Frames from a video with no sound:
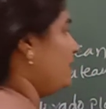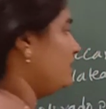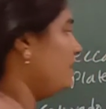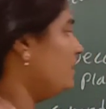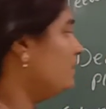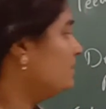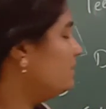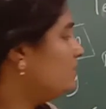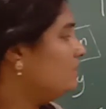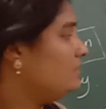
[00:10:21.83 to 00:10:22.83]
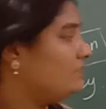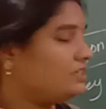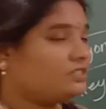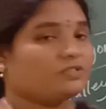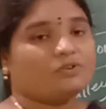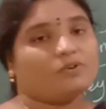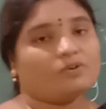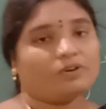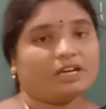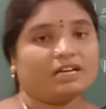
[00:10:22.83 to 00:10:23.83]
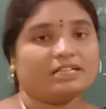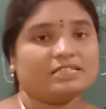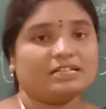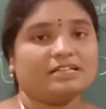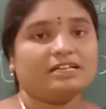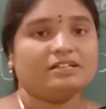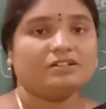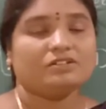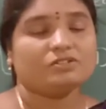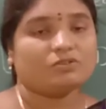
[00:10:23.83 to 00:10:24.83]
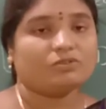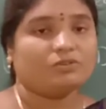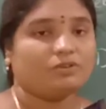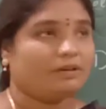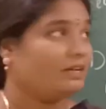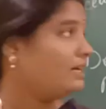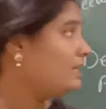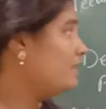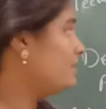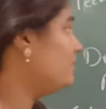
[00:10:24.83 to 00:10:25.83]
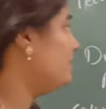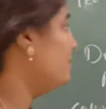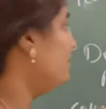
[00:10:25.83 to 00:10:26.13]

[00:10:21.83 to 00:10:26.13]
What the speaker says: and the rivers. Okay, na children. So read